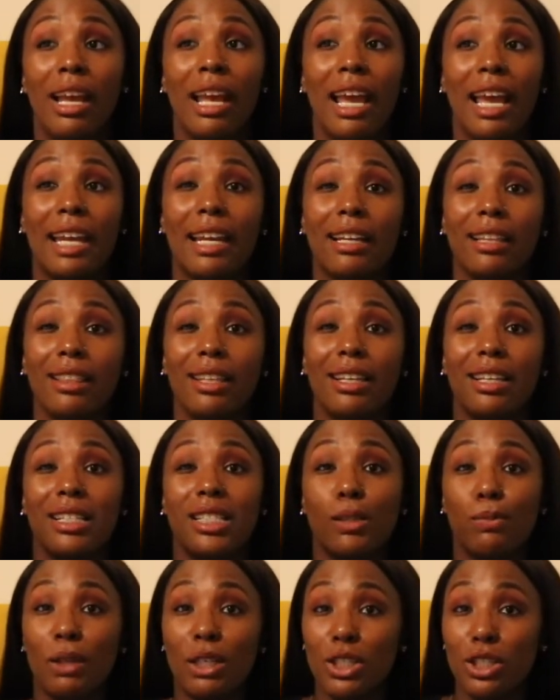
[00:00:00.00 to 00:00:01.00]
And I think
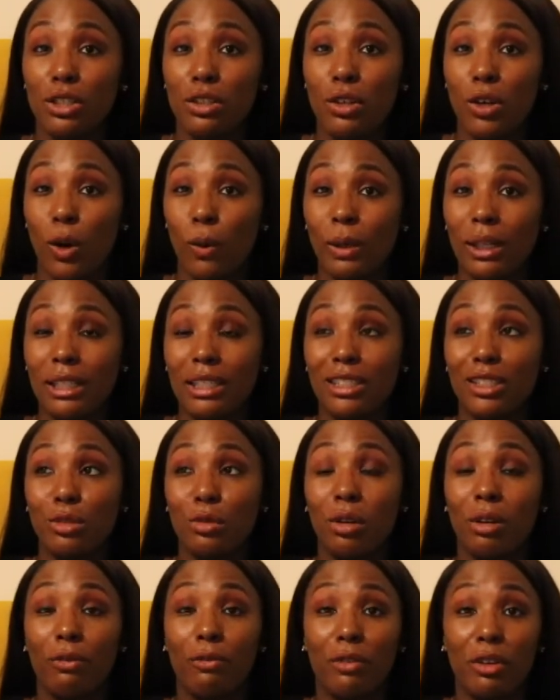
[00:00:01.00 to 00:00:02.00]
especially going into
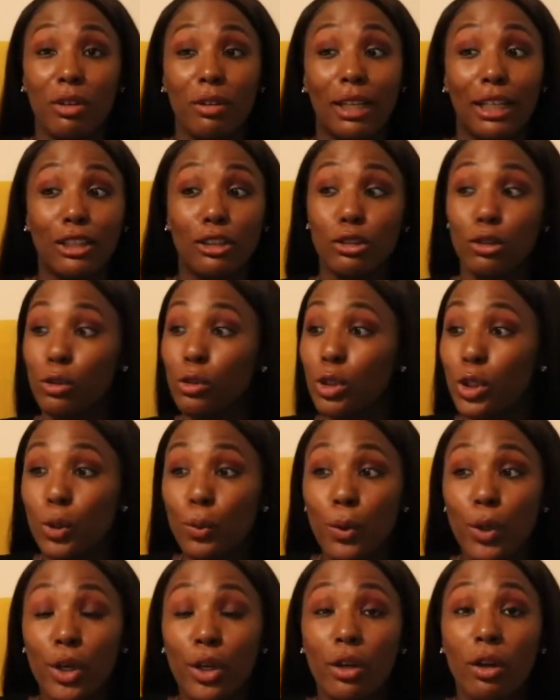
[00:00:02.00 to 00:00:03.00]
a field like social
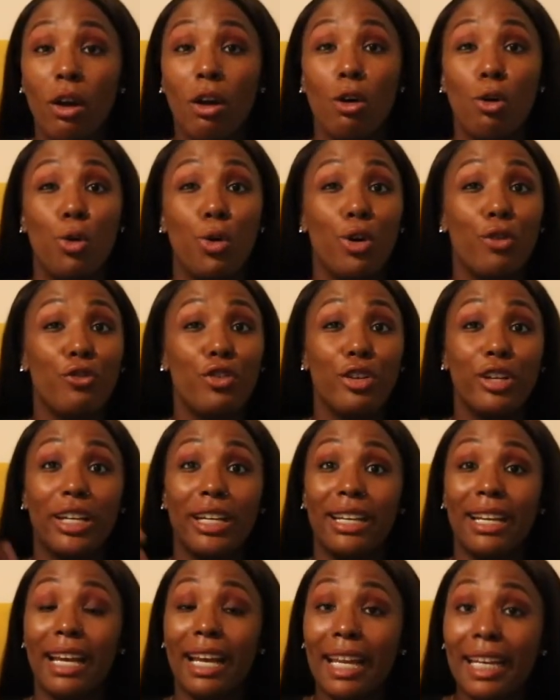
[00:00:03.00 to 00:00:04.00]
work, or if you're
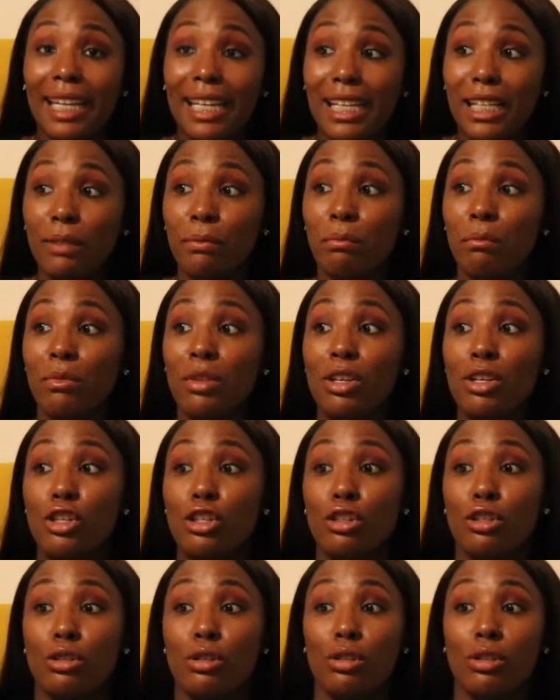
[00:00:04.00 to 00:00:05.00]
in any
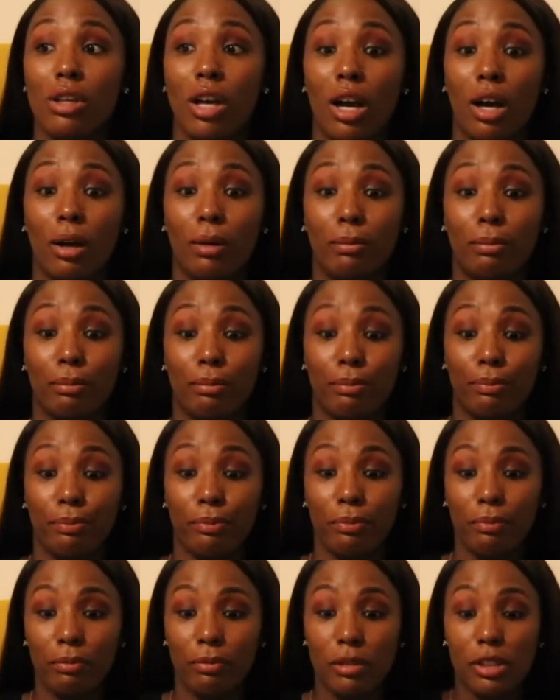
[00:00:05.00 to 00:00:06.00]
service
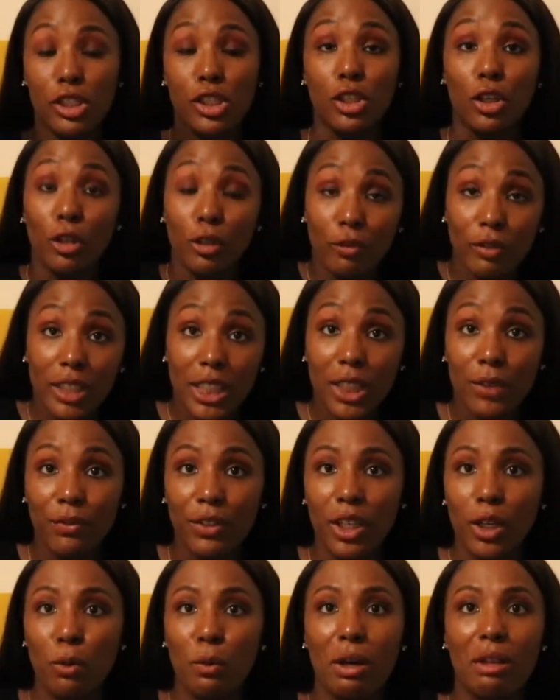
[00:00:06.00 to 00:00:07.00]

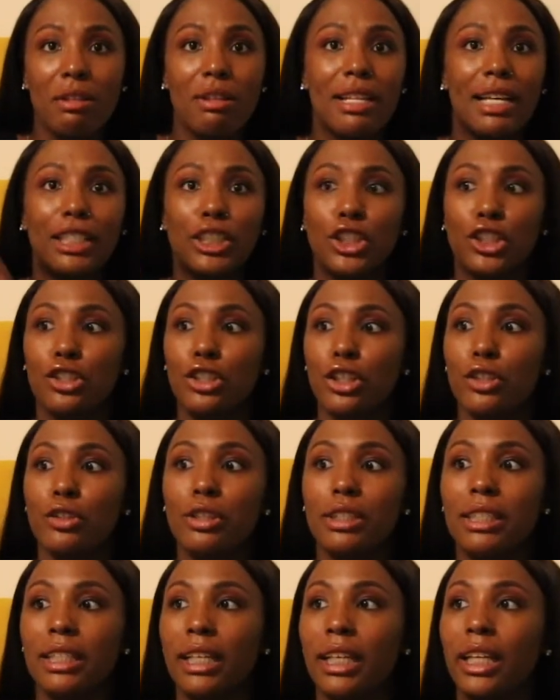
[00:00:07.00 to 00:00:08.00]
field, whether that's
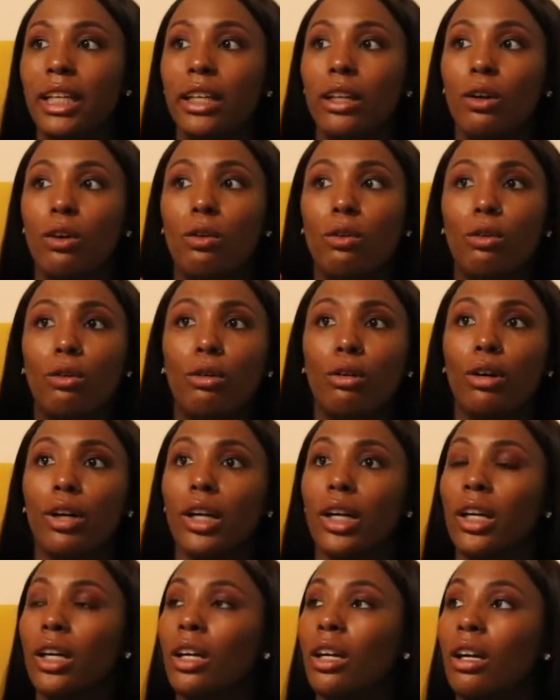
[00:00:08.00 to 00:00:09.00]
nursing
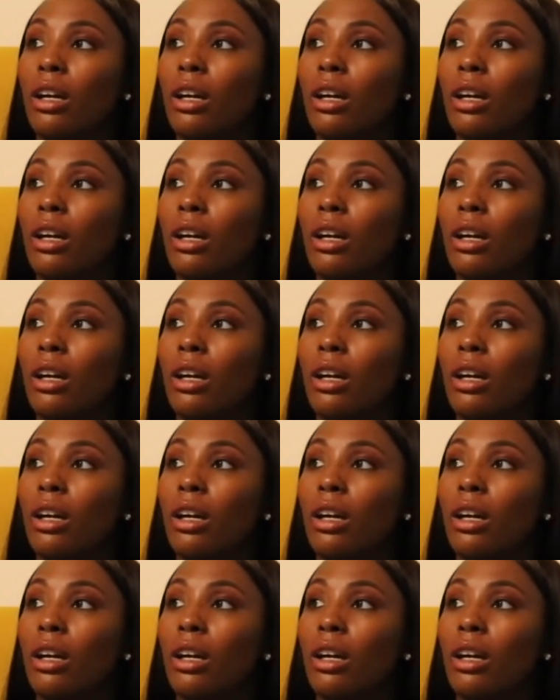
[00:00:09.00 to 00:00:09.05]
or